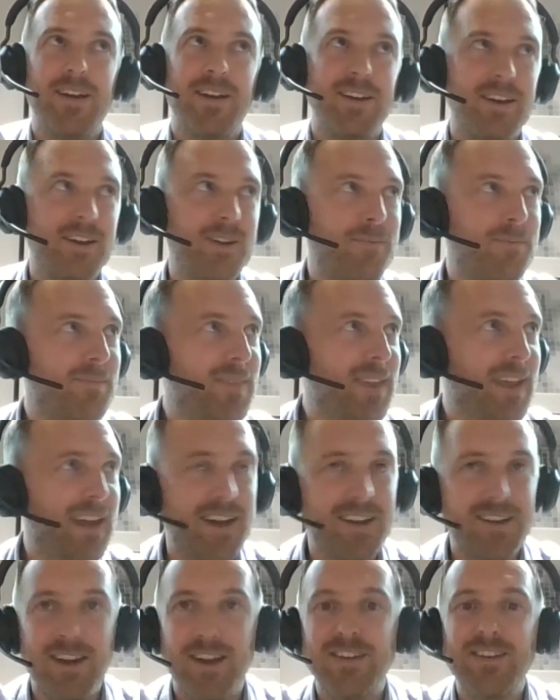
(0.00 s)
I don't know,
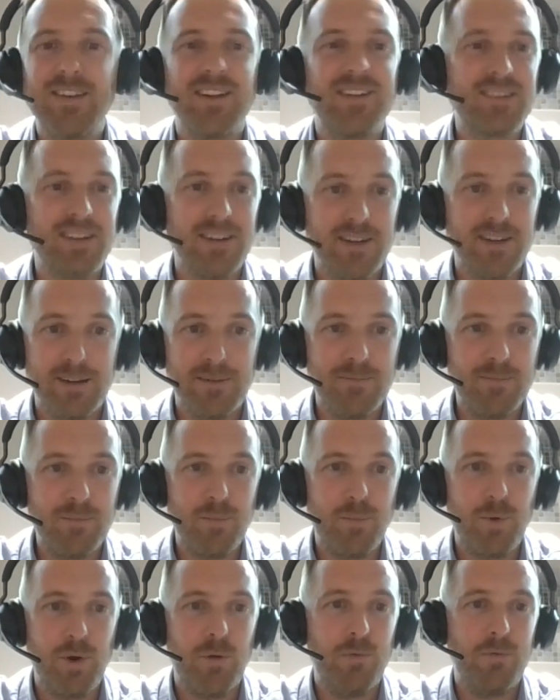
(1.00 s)
a Tesla
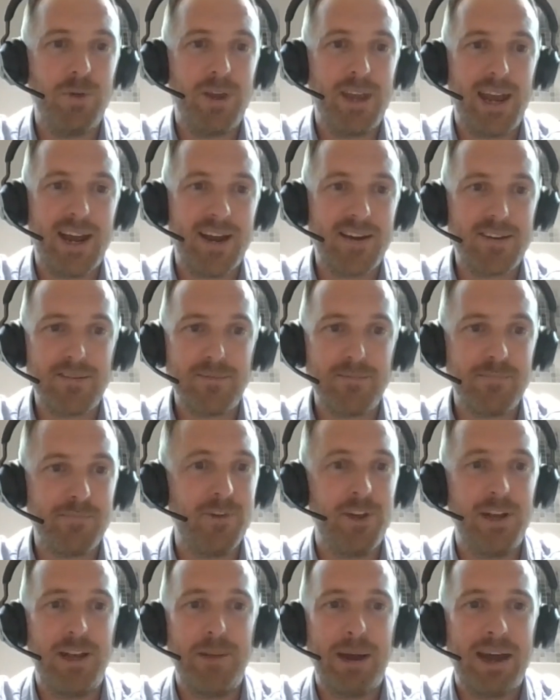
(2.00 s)
will react
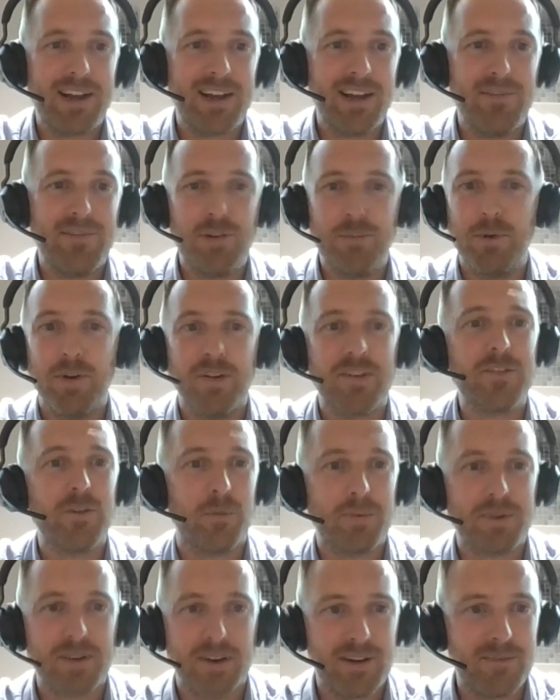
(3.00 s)
really badly if you put a
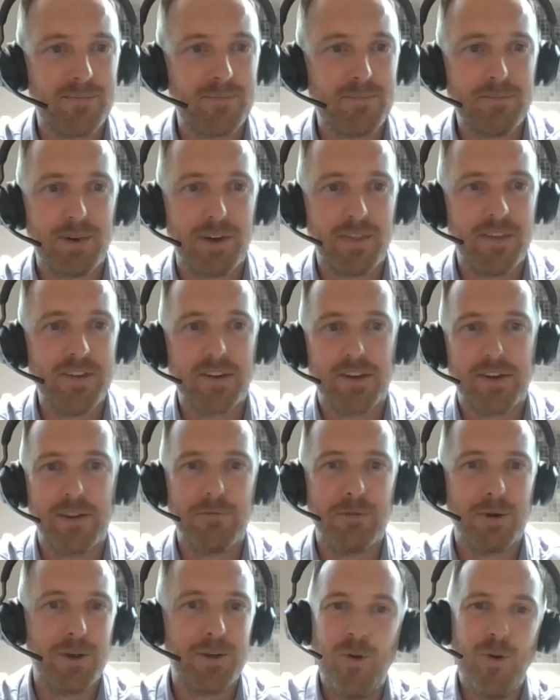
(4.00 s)
stop sign by the side of
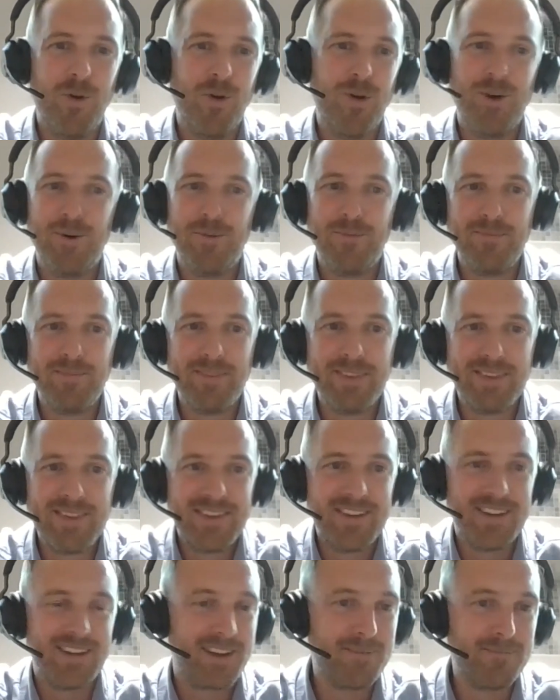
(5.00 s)
the, or,
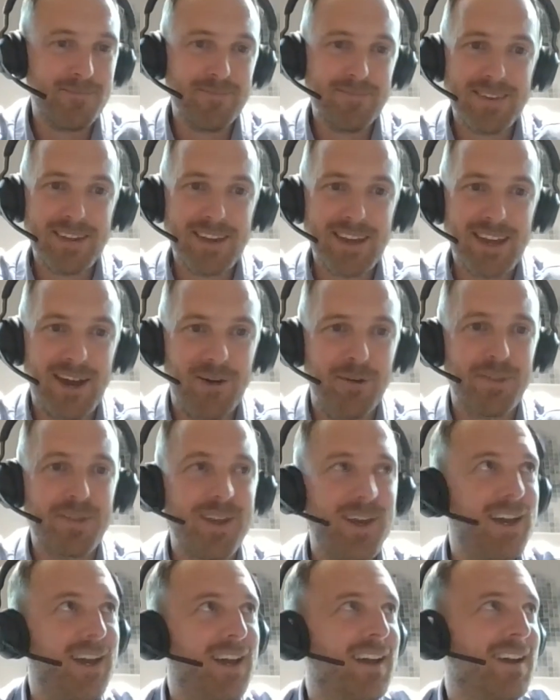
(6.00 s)
you know,
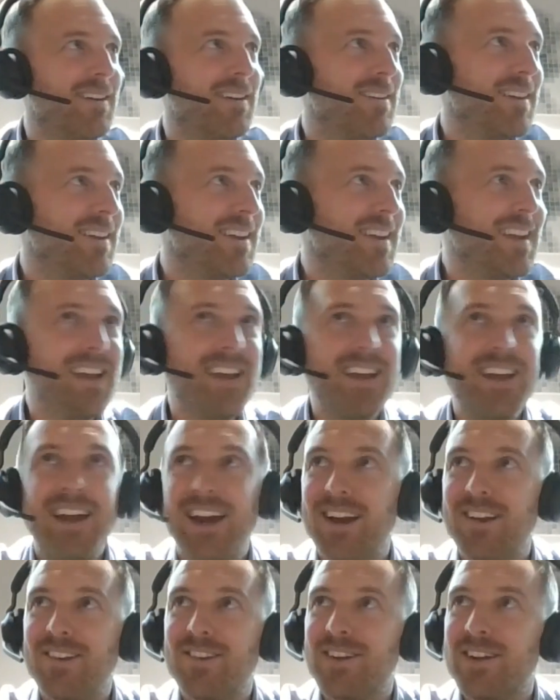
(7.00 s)
healthcare,
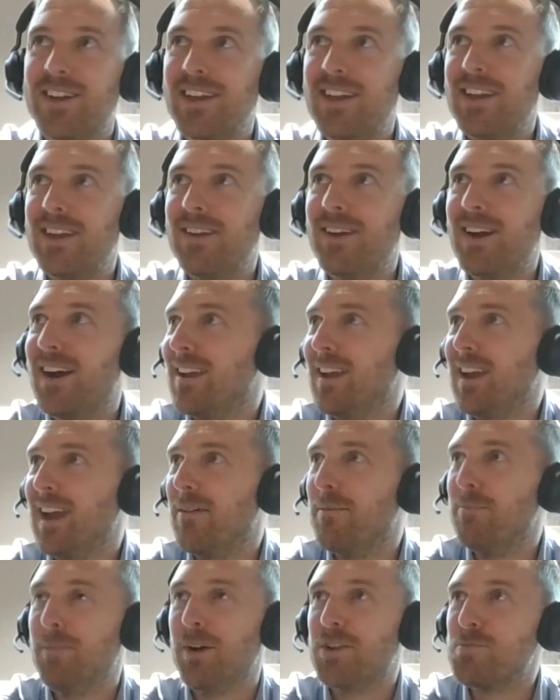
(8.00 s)
actually, it can
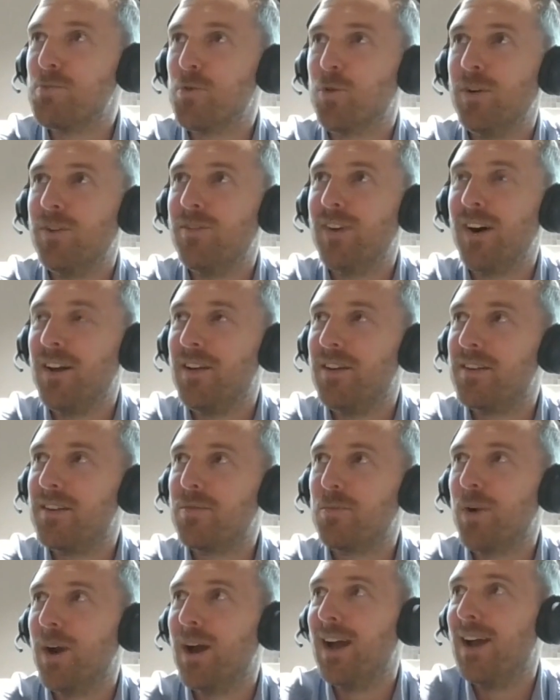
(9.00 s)
get much more
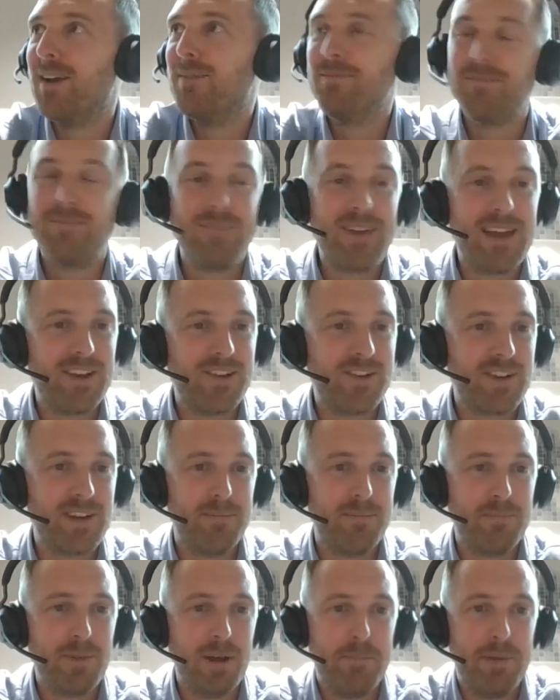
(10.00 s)
advanced where
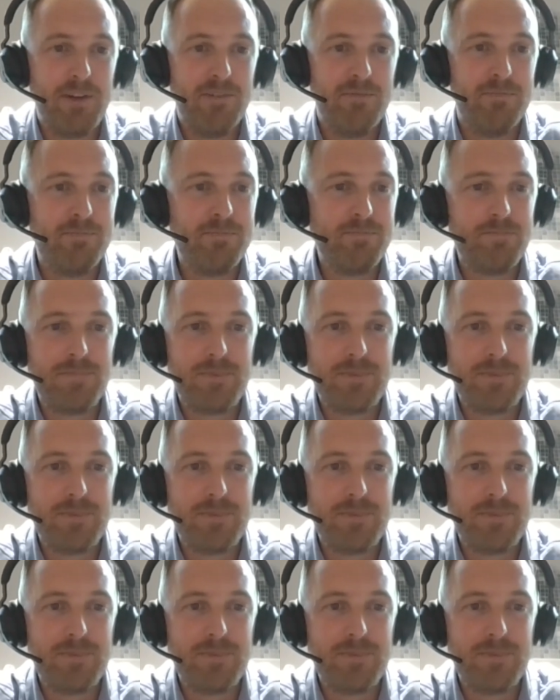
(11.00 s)
actually a bit of